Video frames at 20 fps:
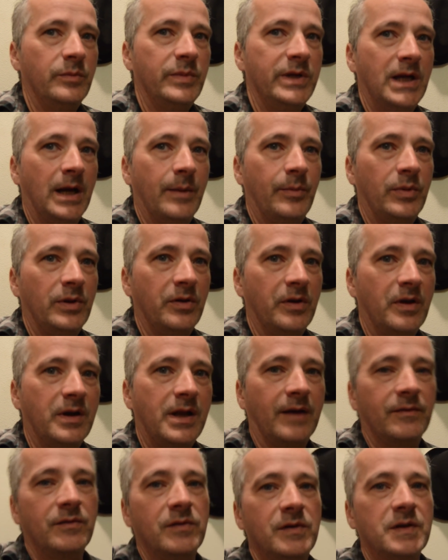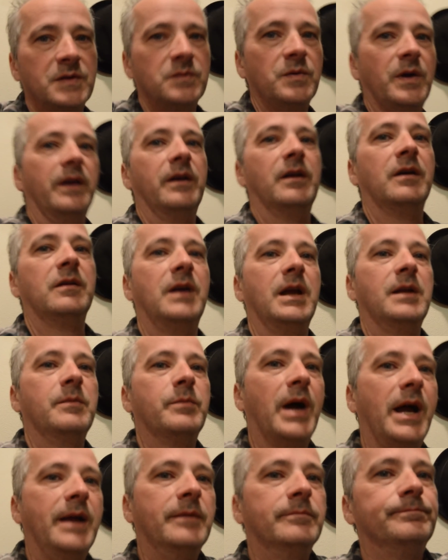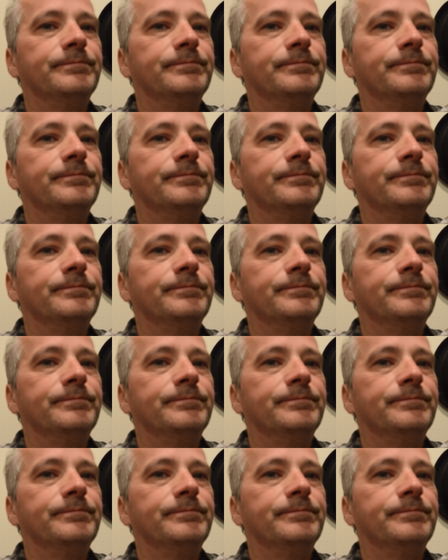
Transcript: be uploaded after this one. All right, bye.